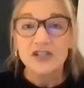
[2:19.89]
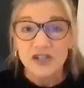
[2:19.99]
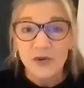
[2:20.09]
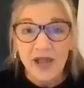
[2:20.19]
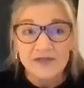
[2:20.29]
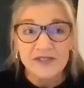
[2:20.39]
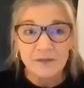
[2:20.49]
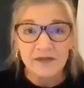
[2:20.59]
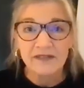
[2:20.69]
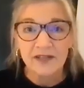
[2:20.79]
Do you have
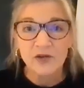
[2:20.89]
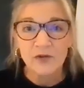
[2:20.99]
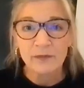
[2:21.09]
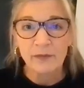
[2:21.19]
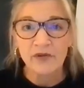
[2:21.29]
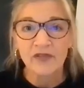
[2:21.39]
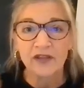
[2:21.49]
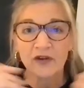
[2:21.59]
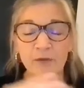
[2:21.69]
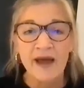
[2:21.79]
something that you remember
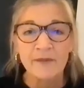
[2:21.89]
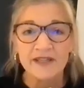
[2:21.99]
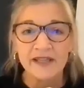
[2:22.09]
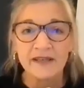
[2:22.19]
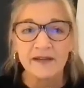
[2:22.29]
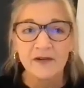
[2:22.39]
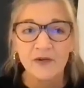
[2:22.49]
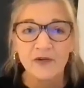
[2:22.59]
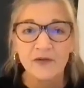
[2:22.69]
that your mom did?